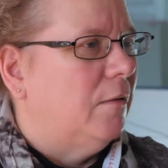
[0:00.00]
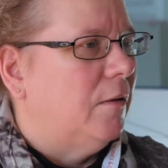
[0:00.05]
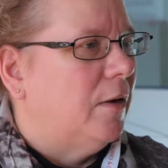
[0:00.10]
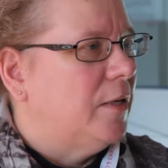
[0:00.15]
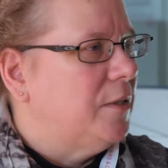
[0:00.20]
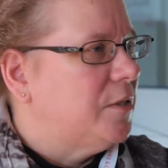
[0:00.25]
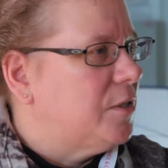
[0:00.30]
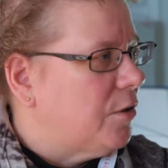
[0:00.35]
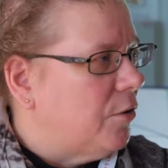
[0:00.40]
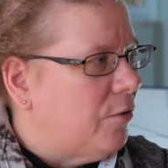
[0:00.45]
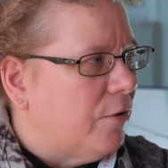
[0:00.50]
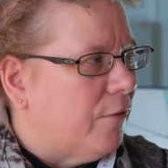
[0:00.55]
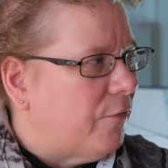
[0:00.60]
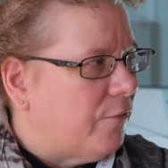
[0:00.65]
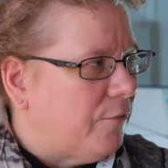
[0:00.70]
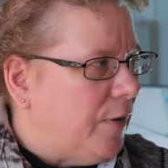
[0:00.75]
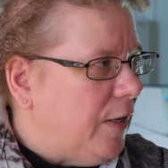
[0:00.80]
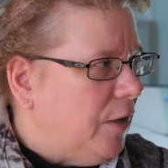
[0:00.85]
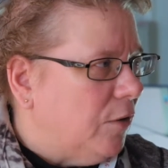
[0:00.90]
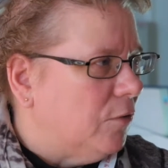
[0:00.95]
considered a
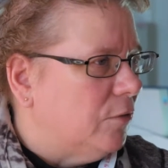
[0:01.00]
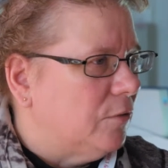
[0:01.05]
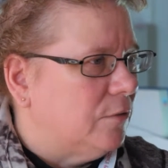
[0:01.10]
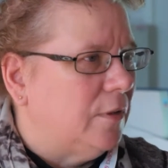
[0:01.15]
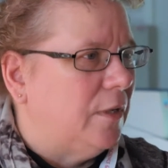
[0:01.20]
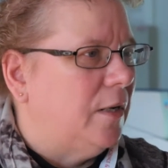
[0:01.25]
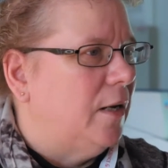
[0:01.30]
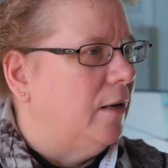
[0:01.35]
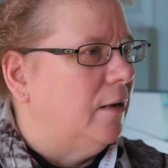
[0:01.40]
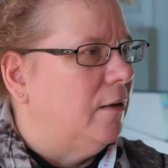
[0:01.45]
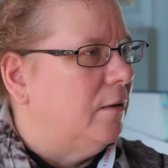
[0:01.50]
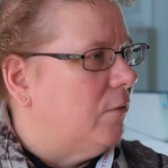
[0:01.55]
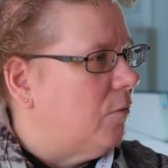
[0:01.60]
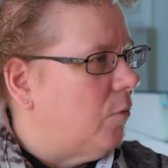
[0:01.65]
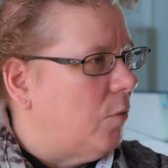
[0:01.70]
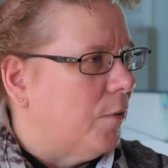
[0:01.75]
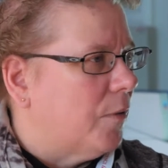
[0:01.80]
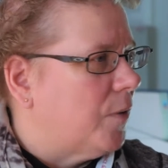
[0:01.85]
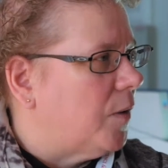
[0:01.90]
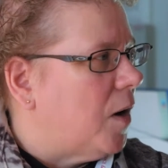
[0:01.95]
field in
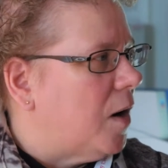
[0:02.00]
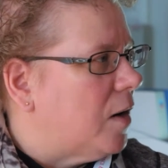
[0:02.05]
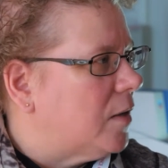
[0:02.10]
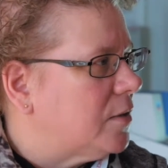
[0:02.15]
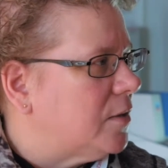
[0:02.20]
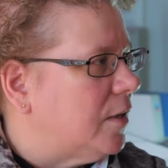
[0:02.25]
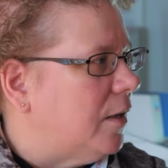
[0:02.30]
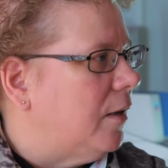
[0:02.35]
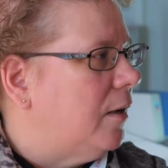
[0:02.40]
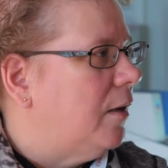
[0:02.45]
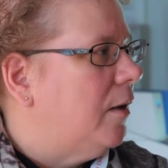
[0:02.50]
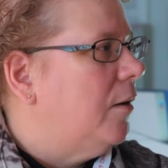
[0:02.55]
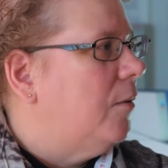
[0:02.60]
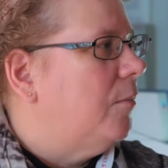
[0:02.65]
Orthodoxy